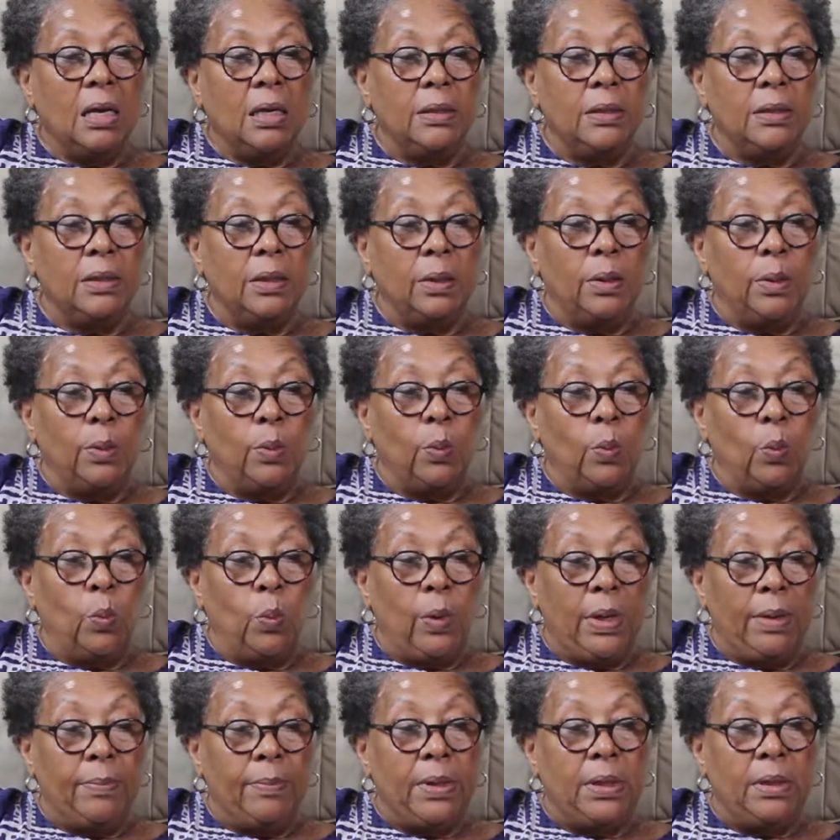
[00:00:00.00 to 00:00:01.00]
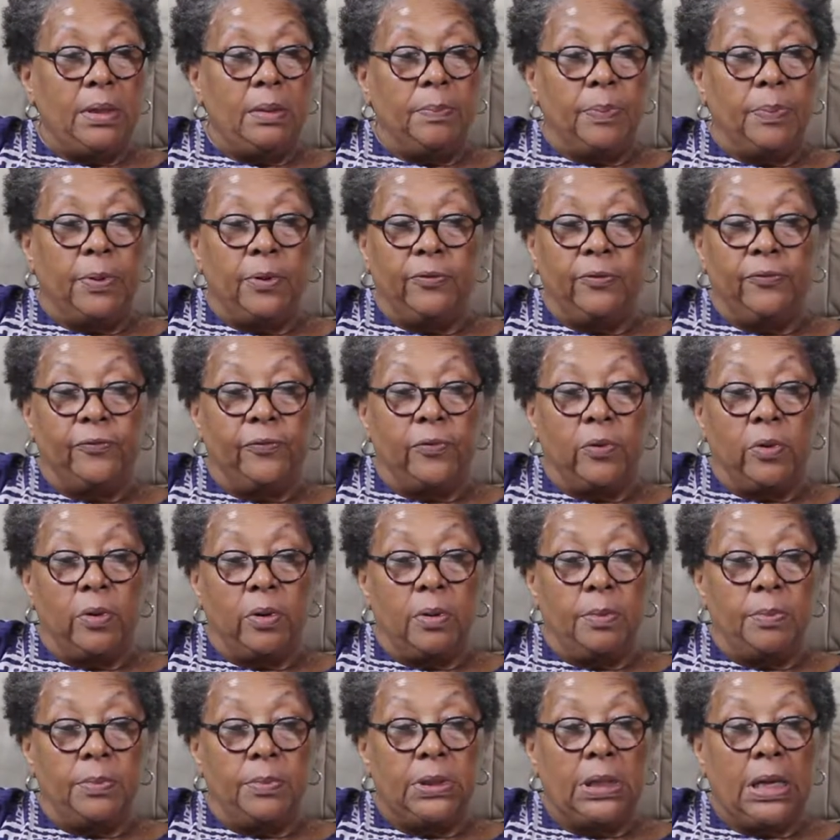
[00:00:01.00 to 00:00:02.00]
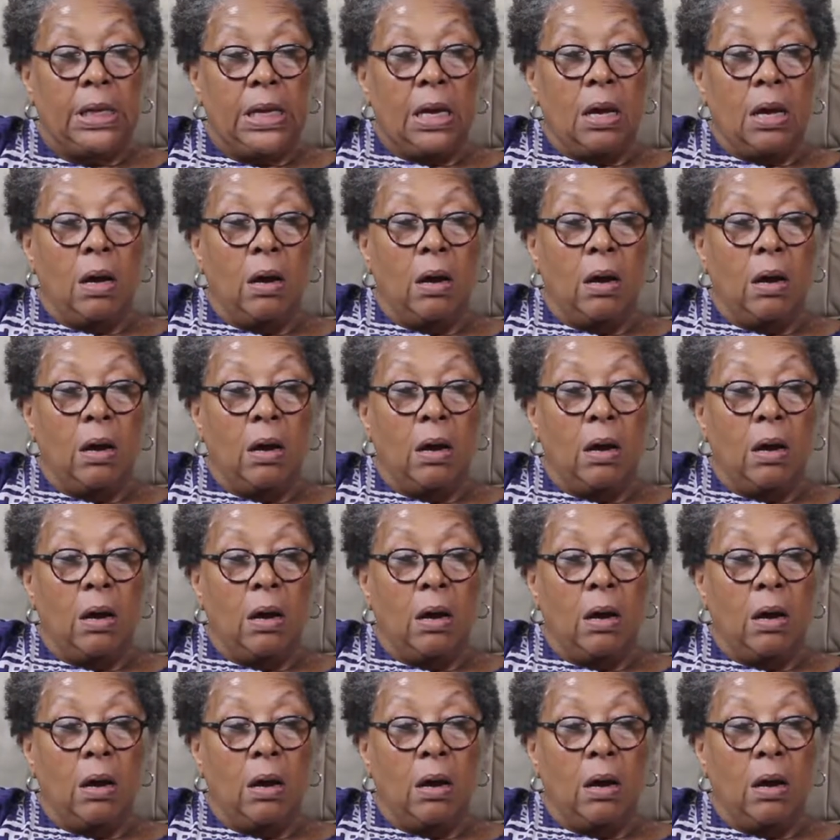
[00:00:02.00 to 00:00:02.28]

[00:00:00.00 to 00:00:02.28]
The women performed